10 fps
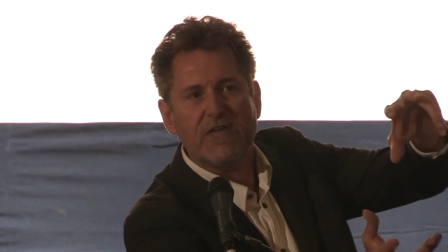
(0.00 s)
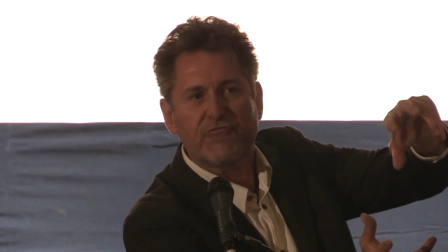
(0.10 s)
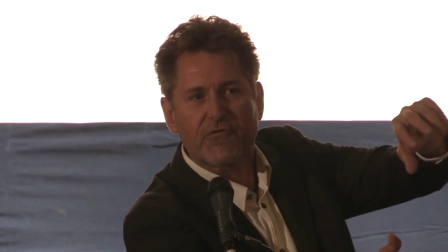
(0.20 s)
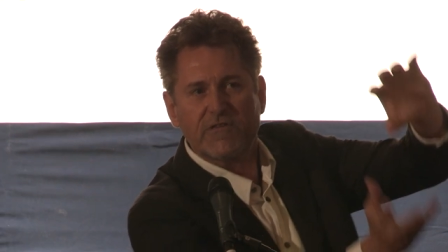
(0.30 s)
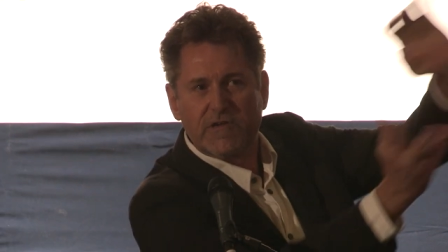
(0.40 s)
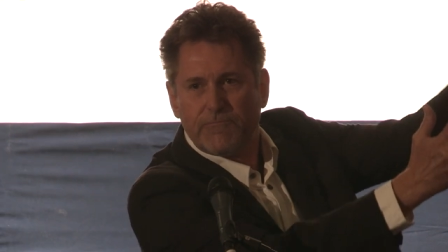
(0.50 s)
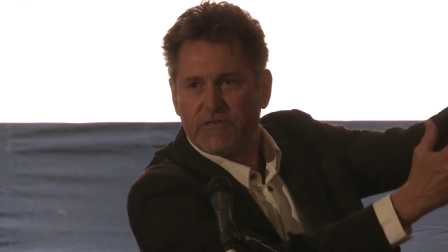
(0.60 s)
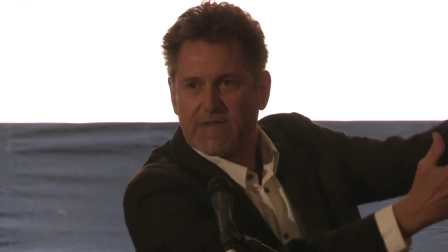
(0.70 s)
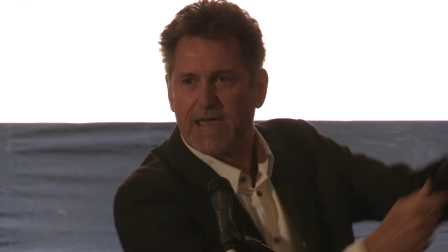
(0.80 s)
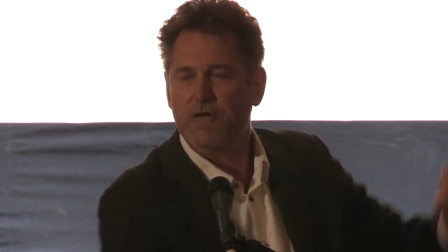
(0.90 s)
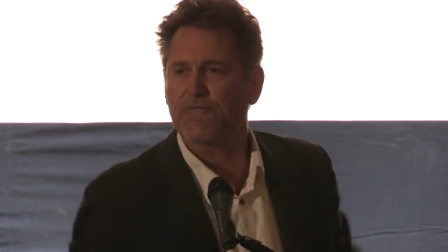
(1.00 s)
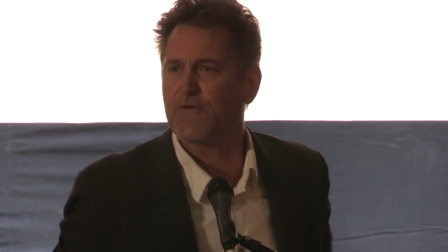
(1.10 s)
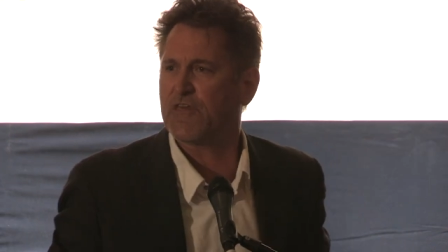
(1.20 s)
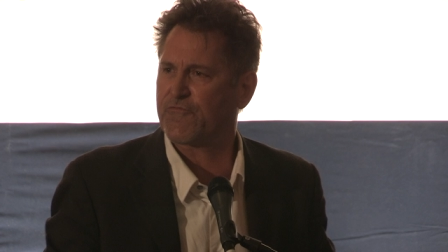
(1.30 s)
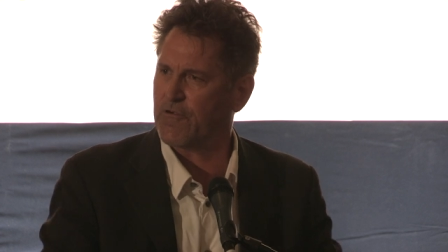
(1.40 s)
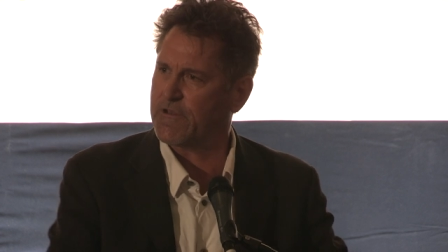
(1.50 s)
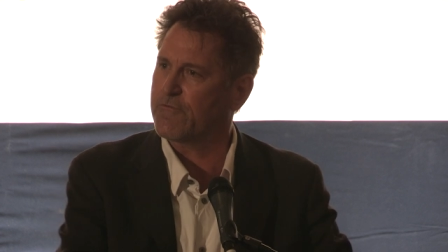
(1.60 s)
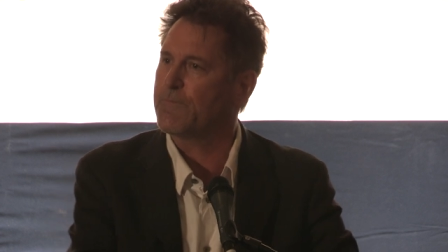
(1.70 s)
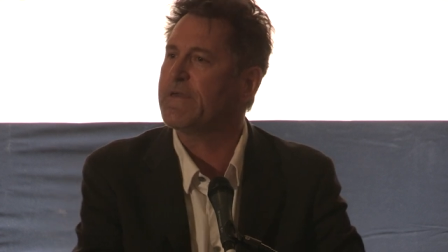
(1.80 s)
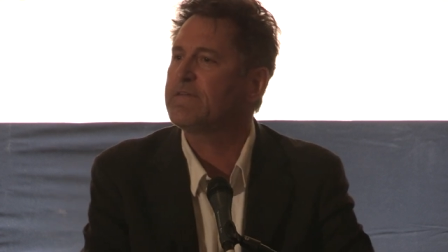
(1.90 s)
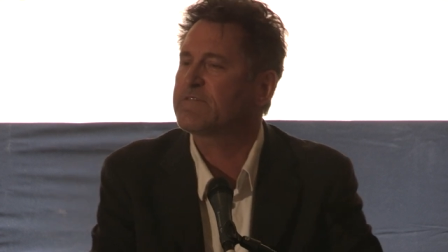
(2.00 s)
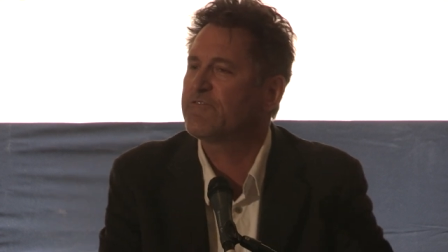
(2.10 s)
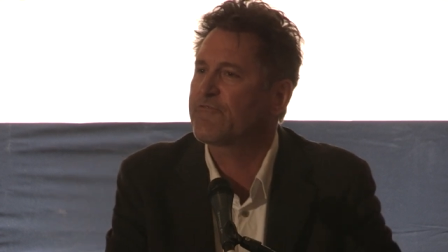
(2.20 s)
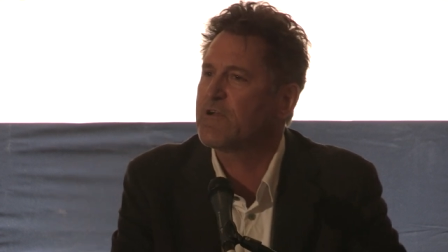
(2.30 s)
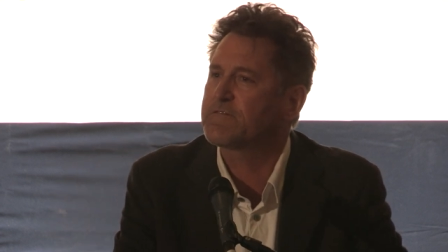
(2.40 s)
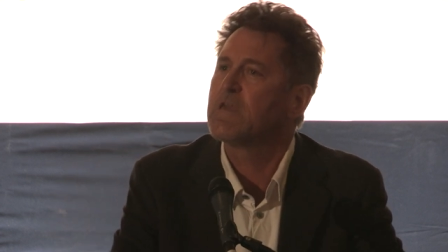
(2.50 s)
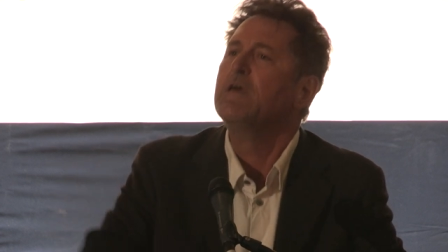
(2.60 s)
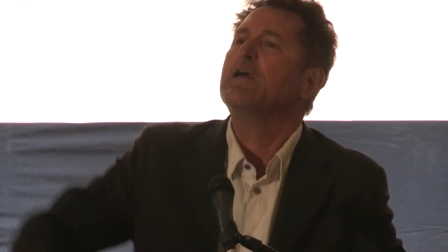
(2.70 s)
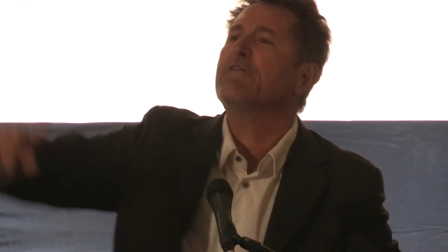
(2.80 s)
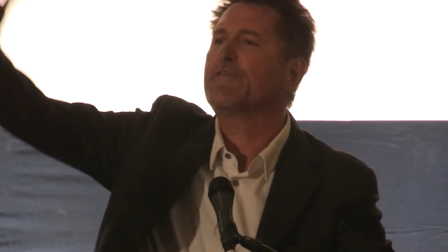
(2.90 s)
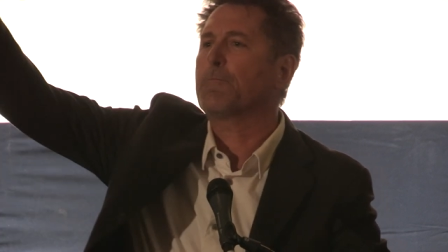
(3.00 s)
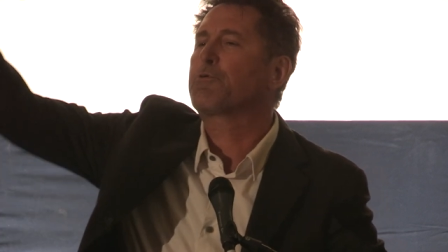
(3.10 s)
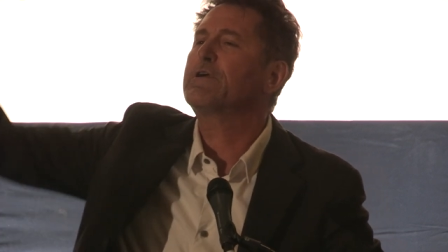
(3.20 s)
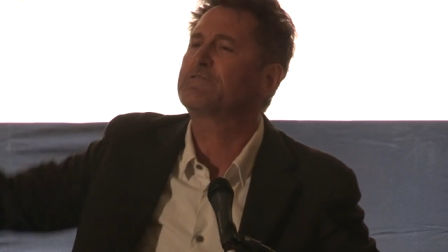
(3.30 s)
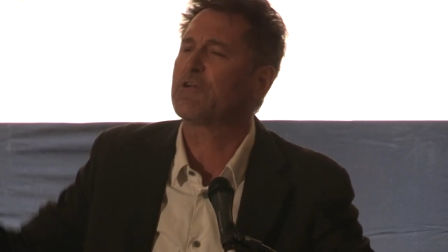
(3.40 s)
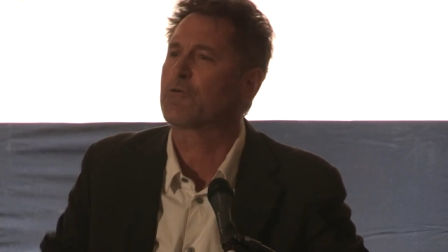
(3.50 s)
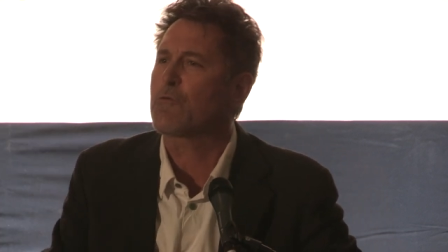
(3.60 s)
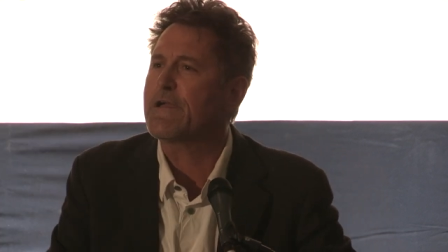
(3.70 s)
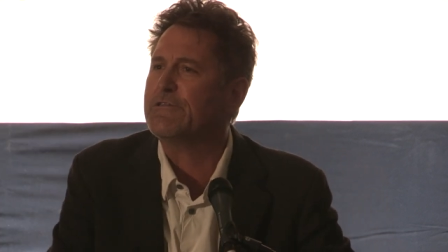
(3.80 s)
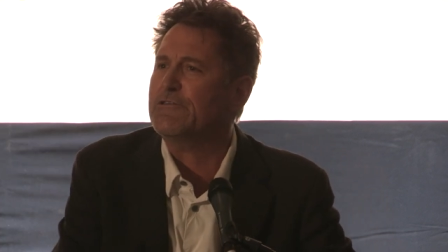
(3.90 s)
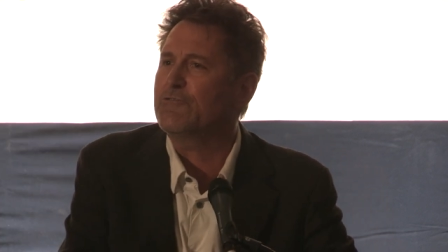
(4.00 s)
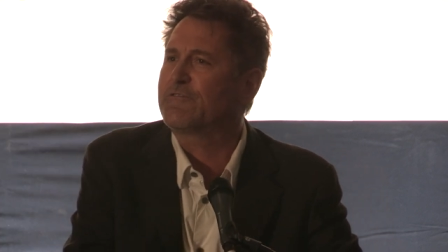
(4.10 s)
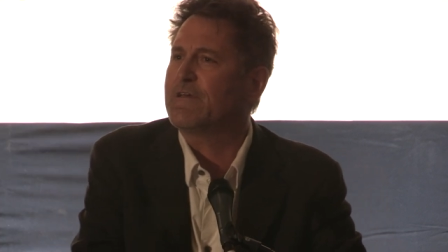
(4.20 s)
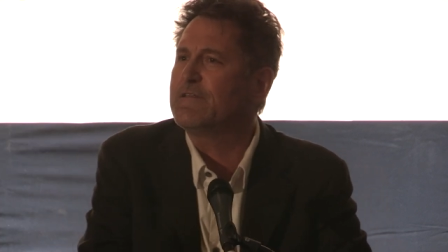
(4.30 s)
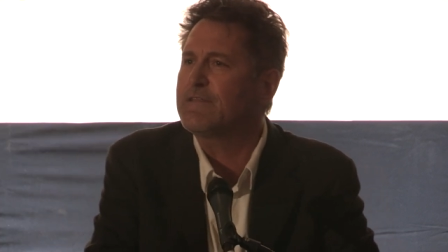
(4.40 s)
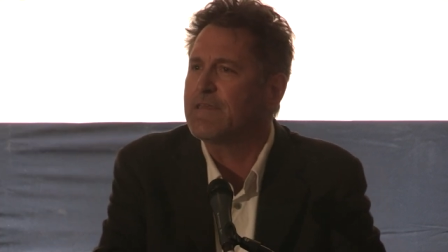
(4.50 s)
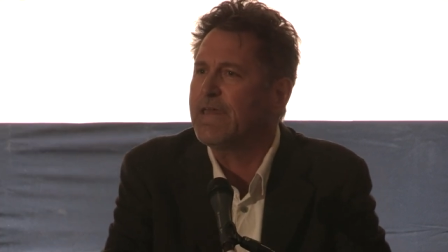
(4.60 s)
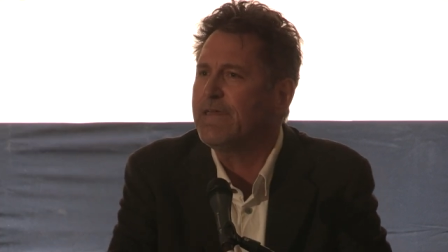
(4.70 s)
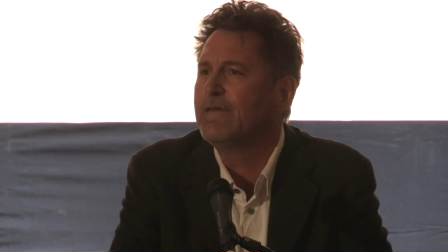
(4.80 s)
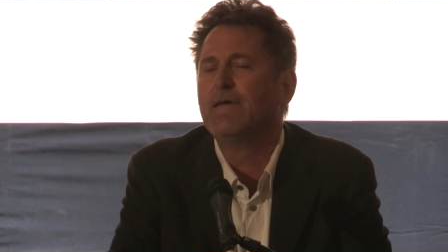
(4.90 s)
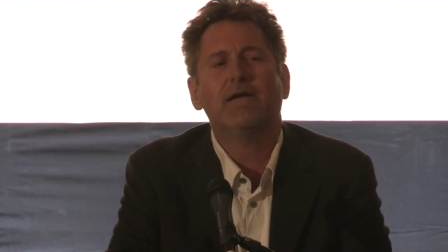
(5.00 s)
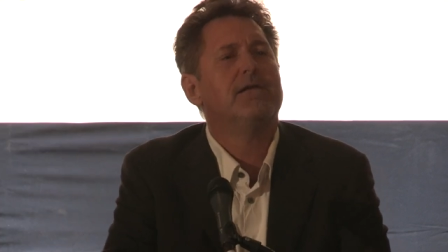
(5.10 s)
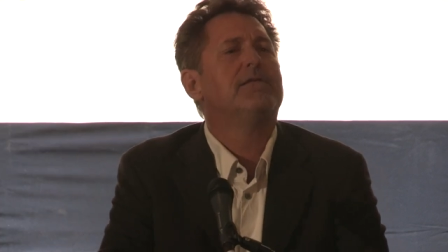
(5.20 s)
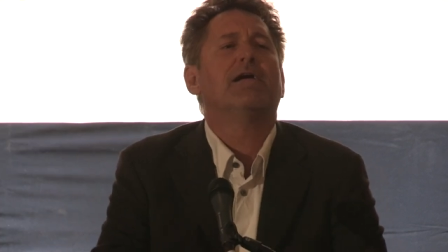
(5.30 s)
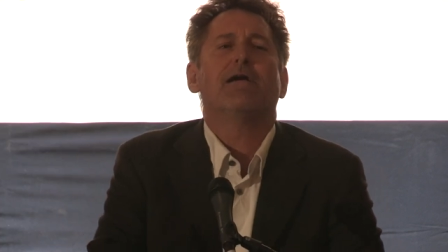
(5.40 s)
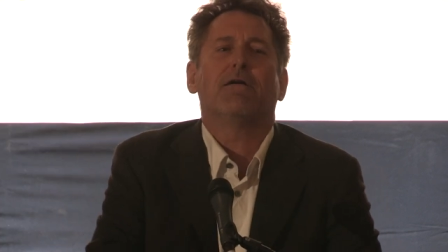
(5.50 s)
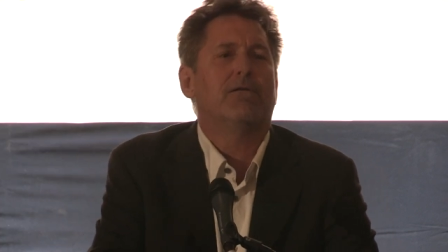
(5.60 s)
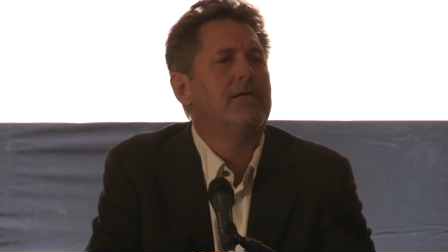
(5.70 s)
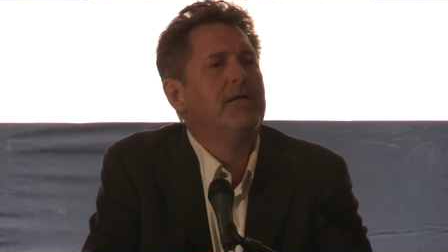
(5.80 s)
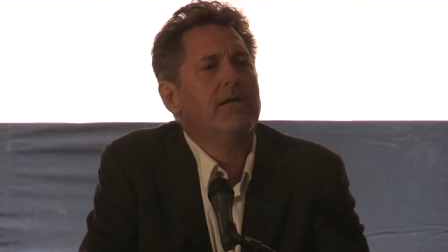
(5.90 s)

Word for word: interest can be sacrificed for another being's interest if it brings a greater utility. No.